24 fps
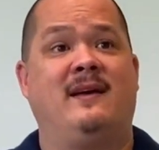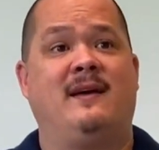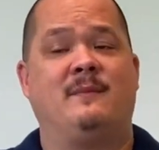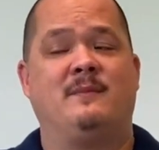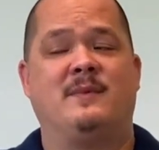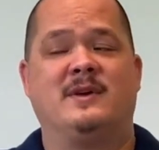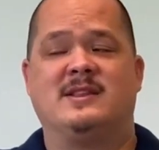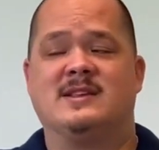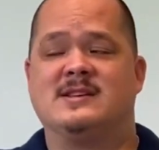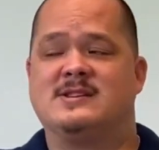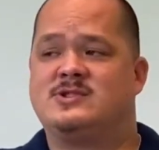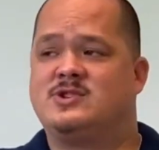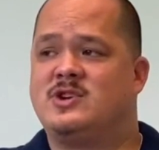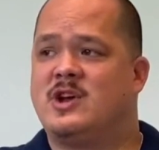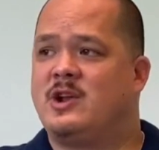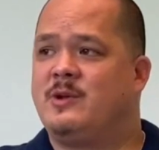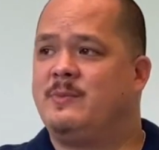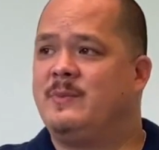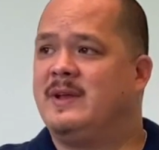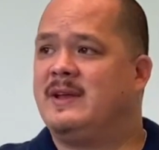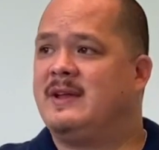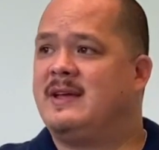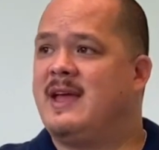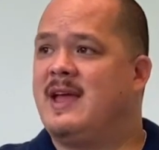But this
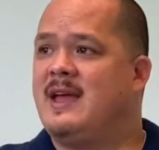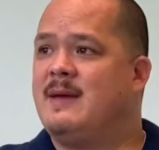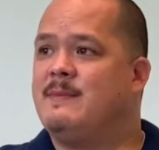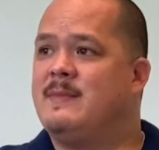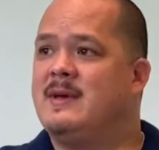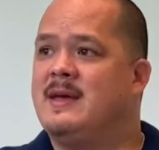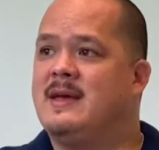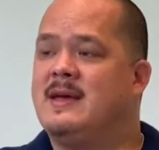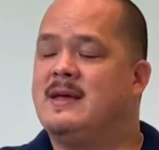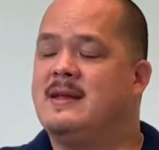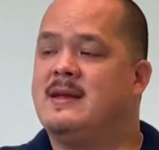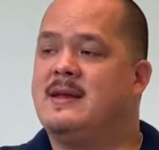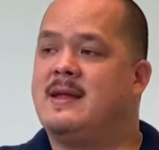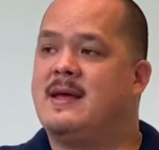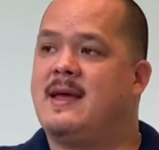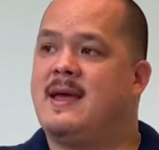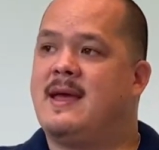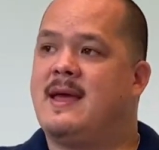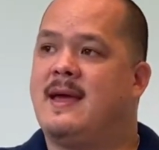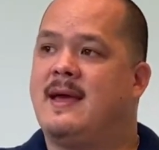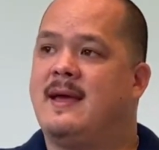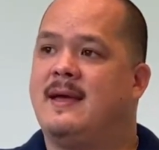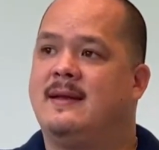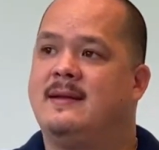gentleman came in
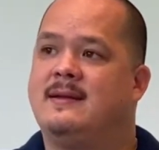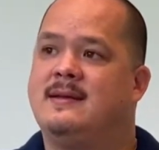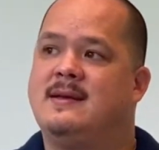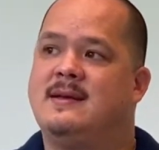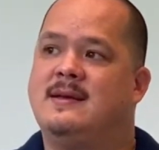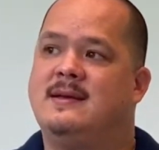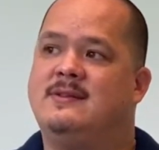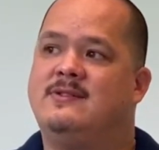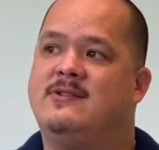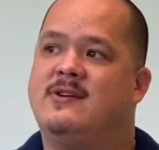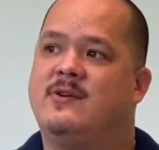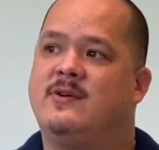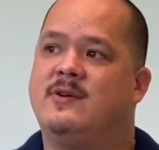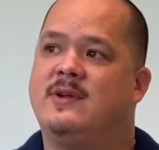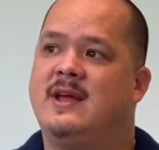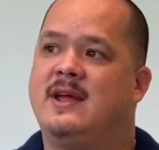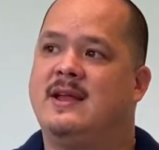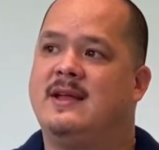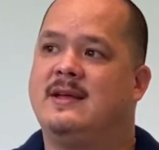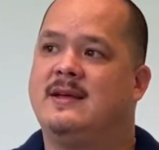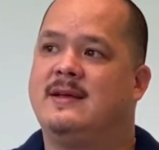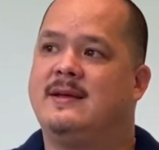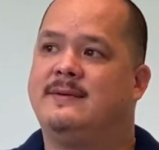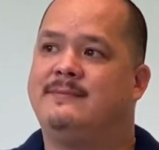and he
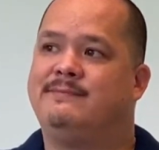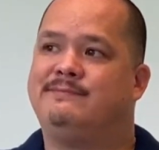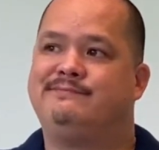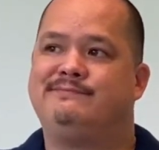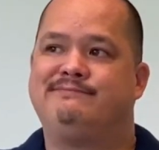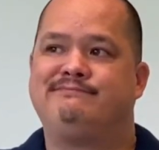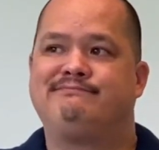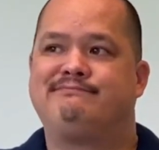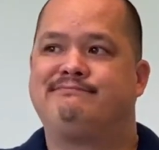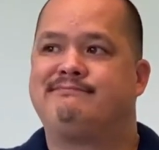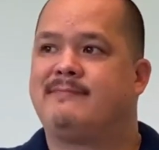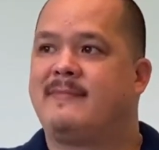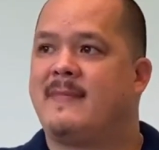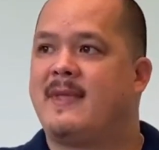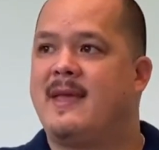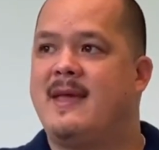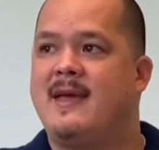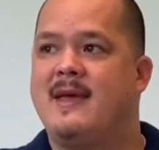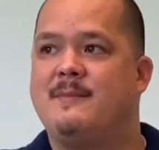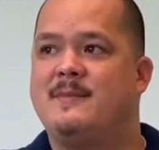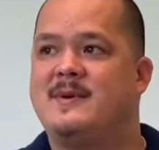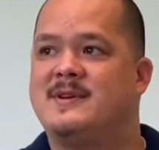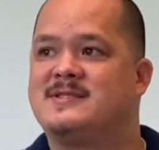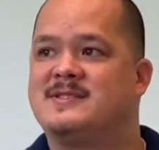donated,
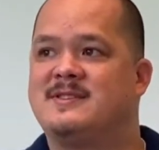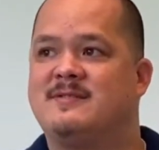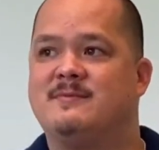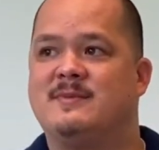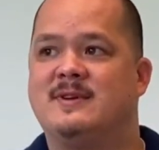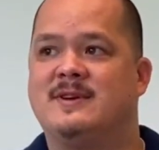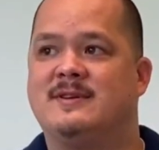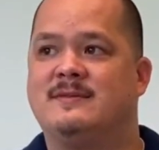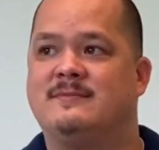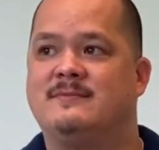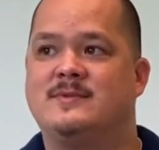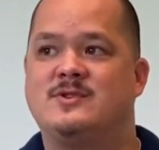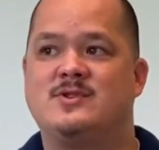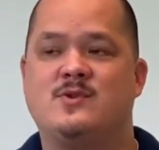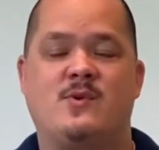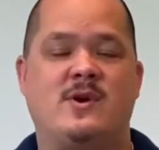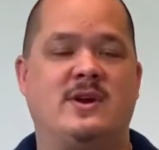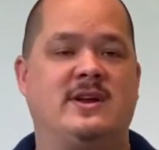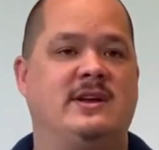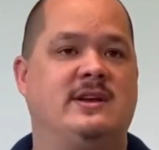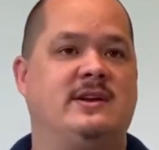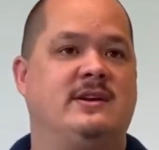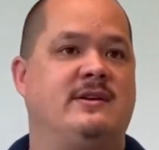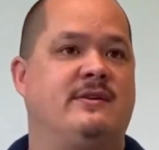it must have been
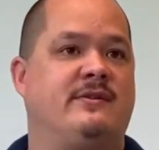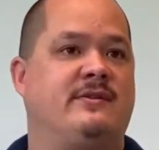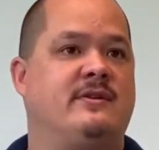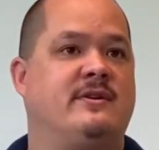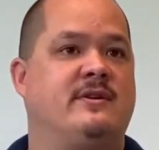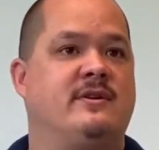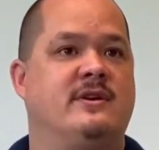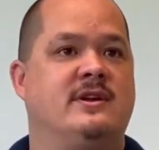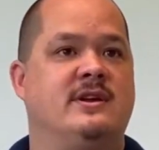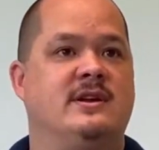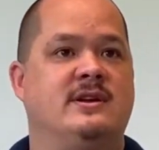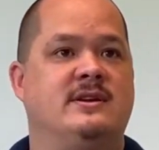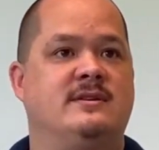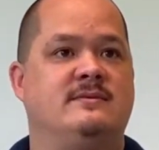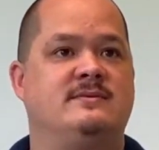20 to 30